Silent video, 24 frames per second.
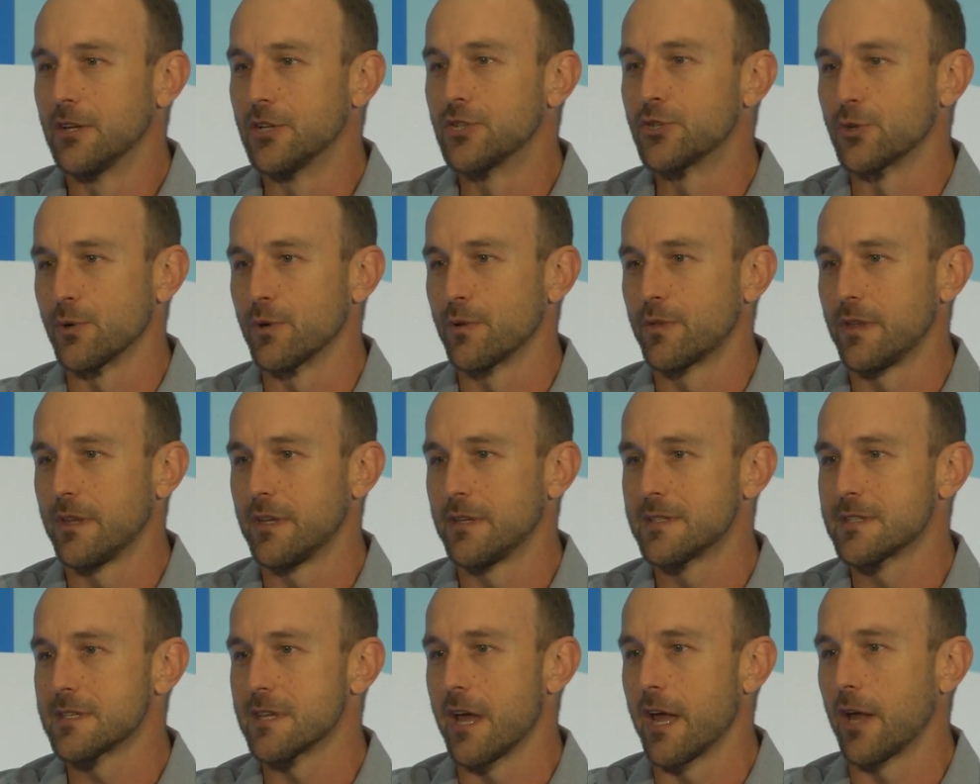The truth
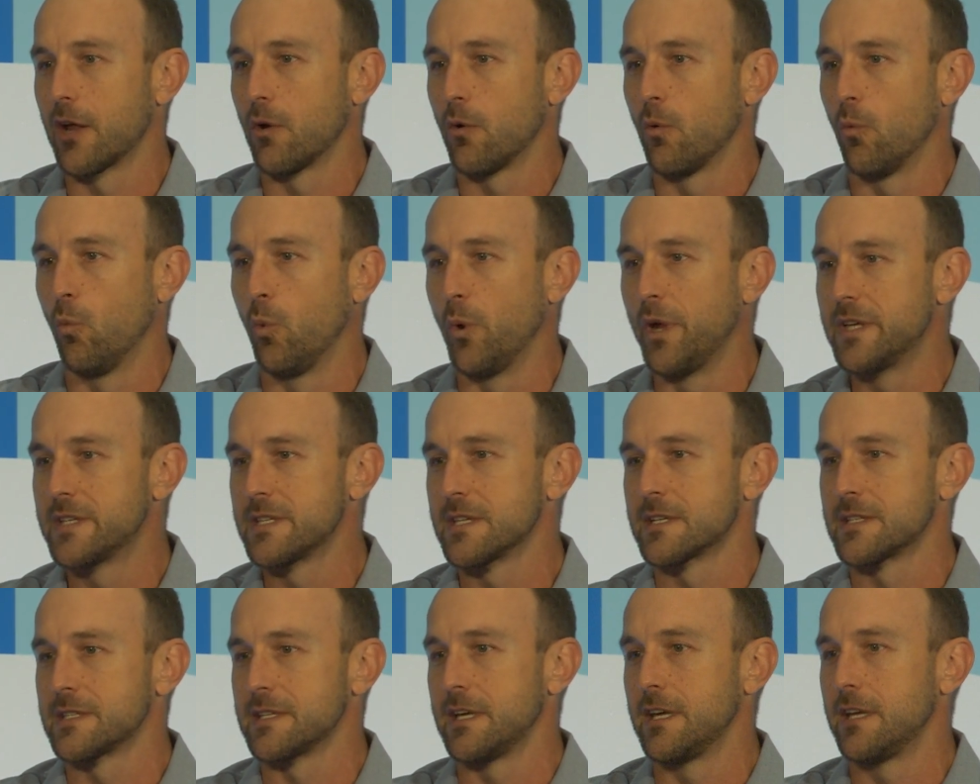is, like, we
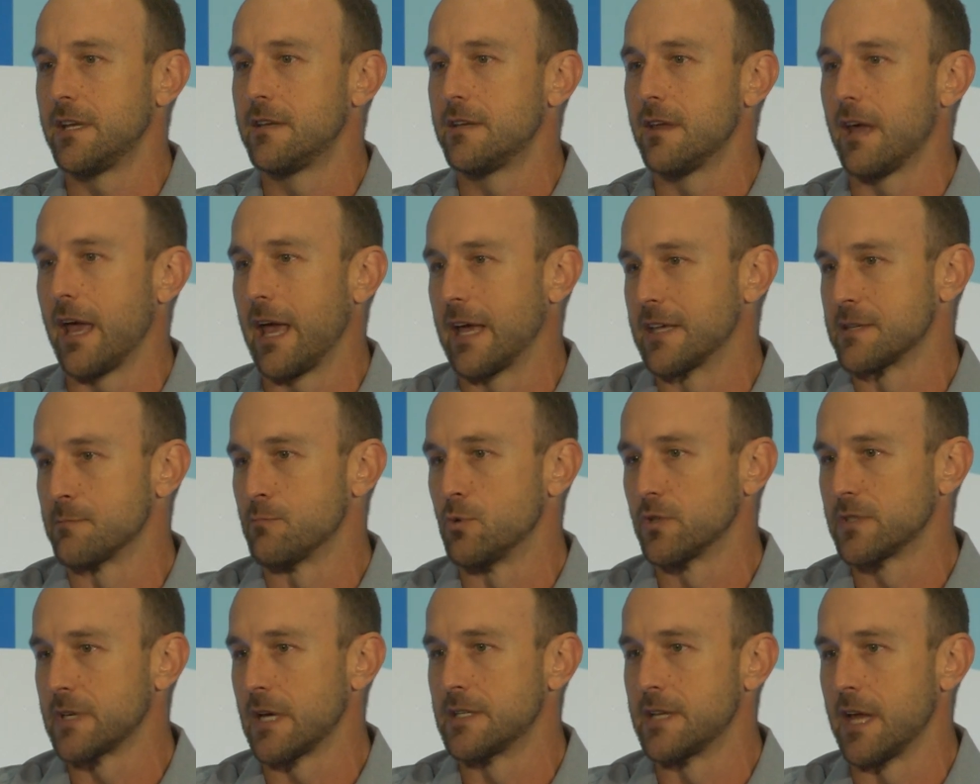succeed as a
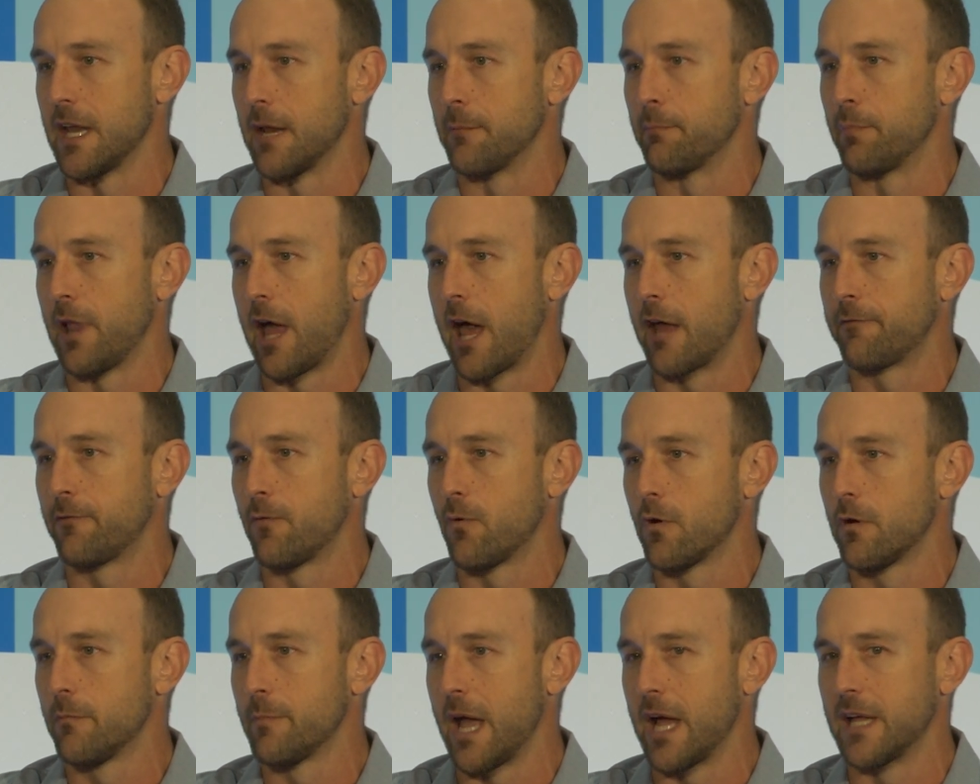multi-tenant
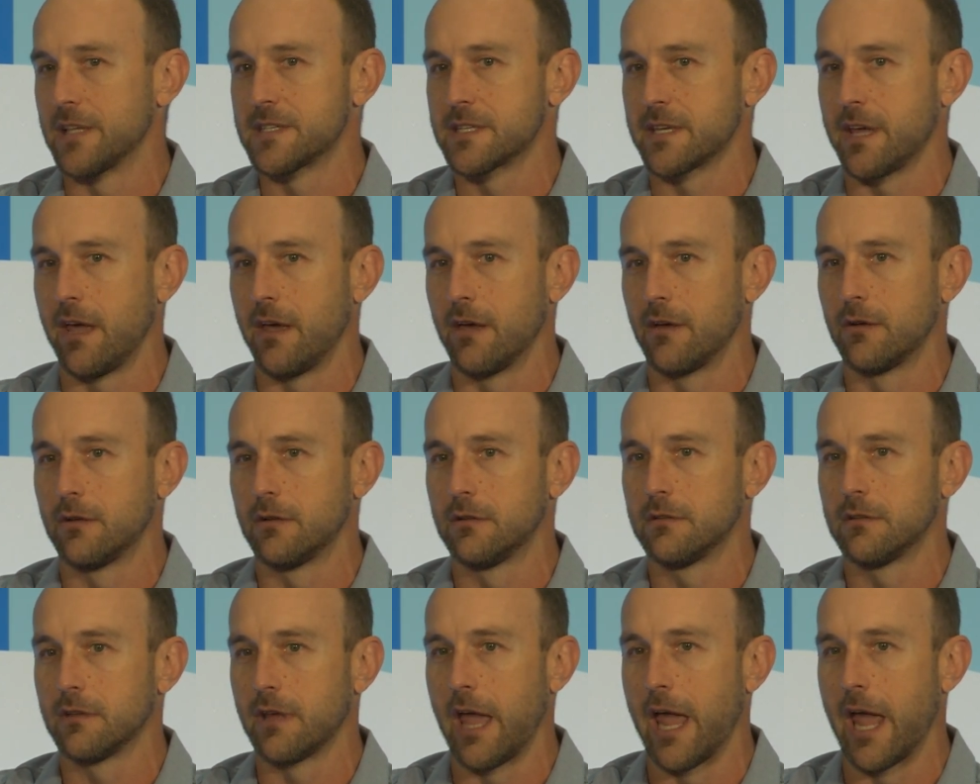platform at
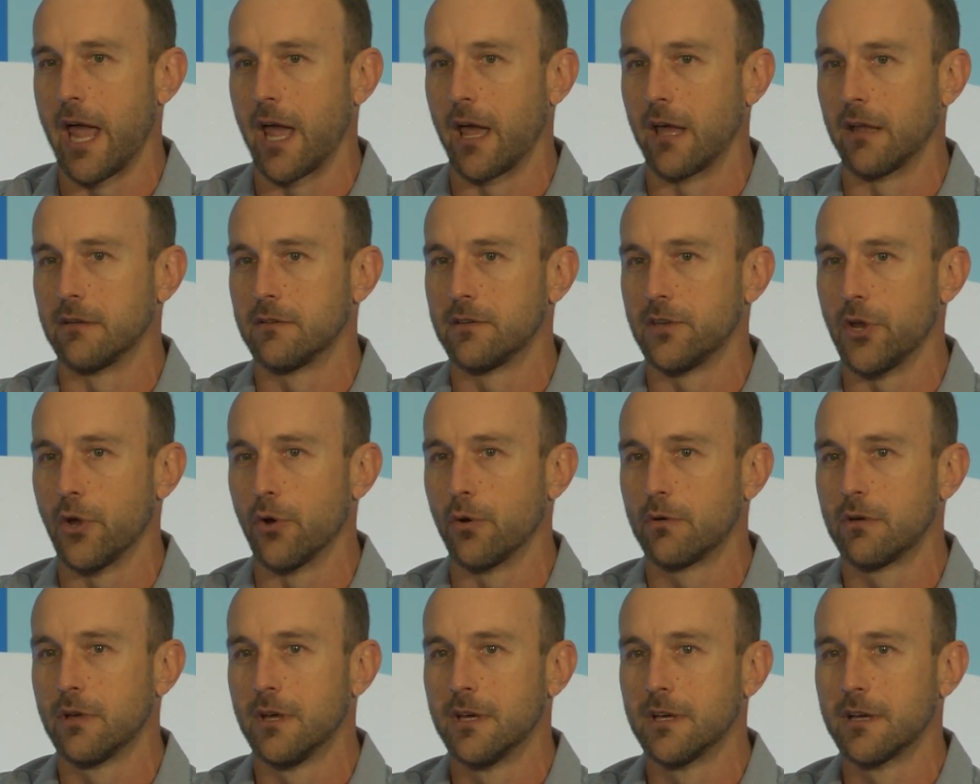scale, and you
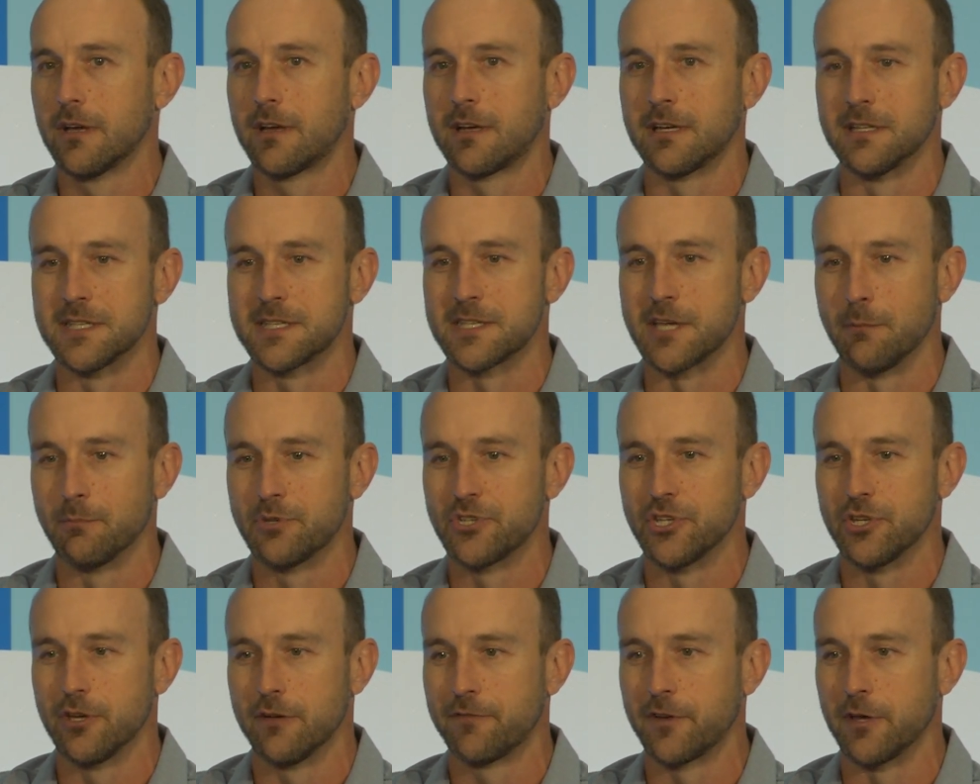know,
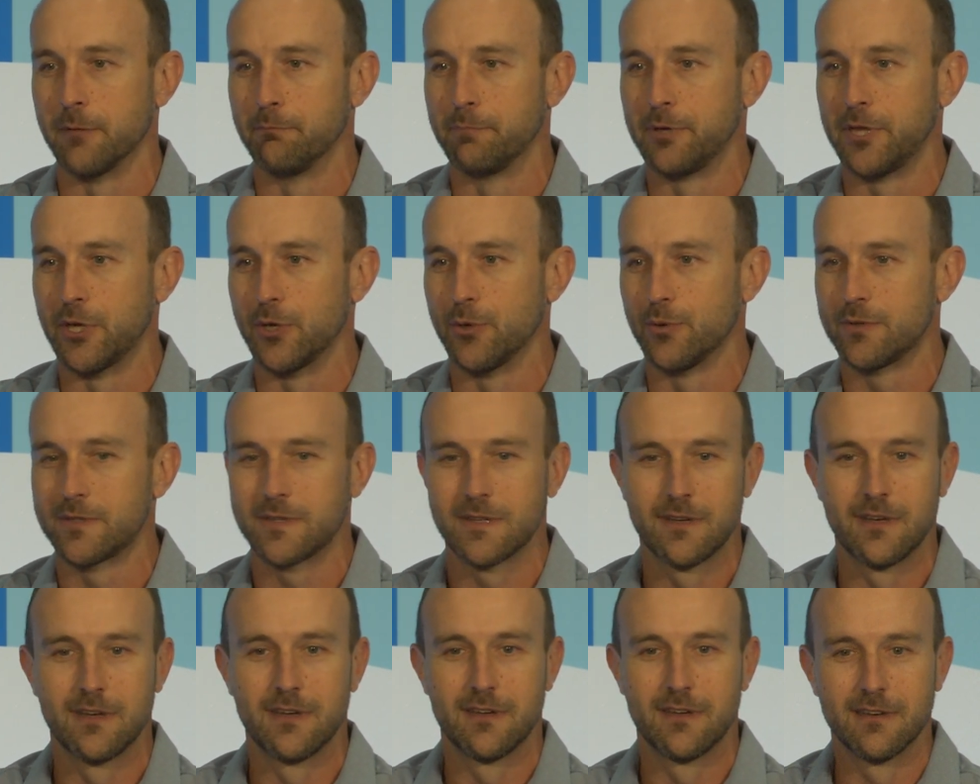consumption of compute
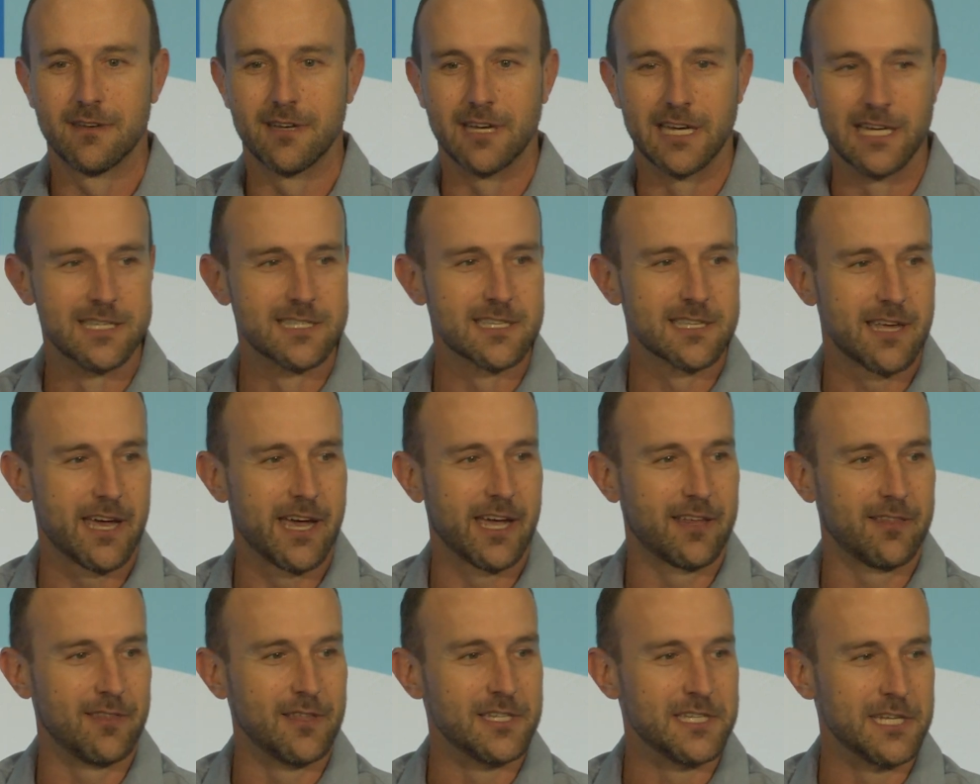is
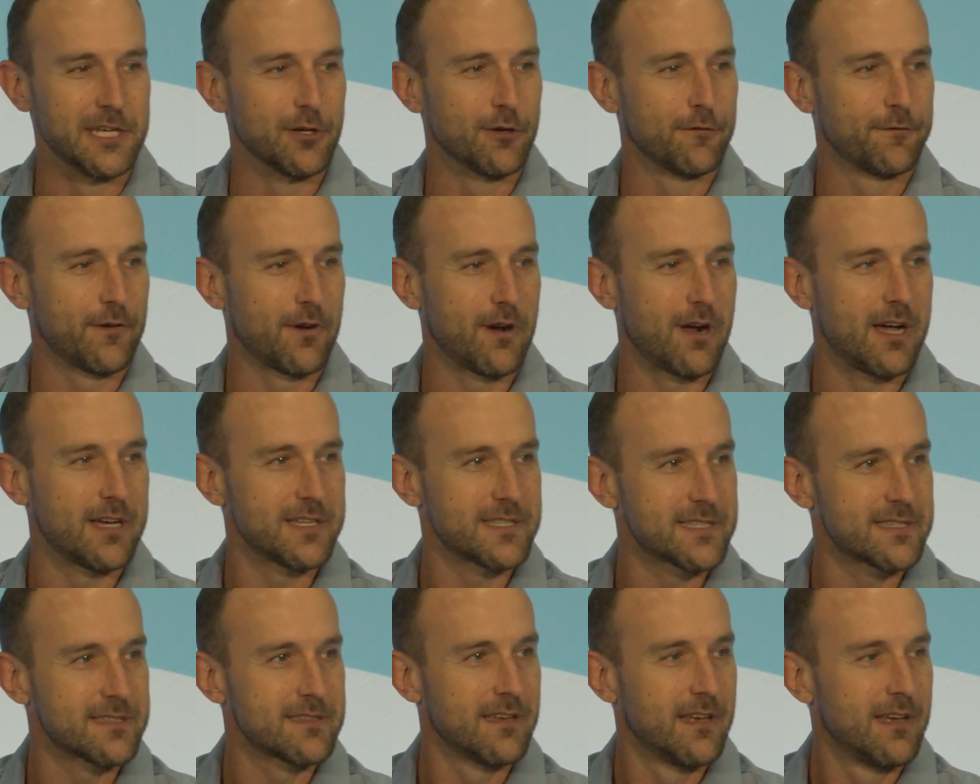like the deal for
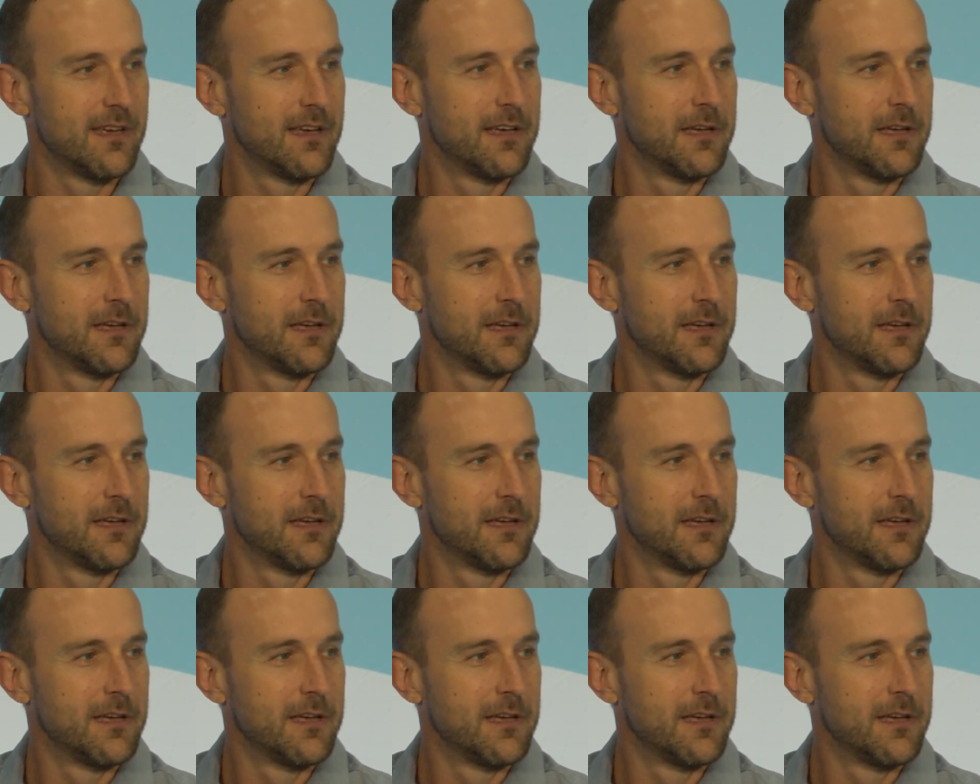us.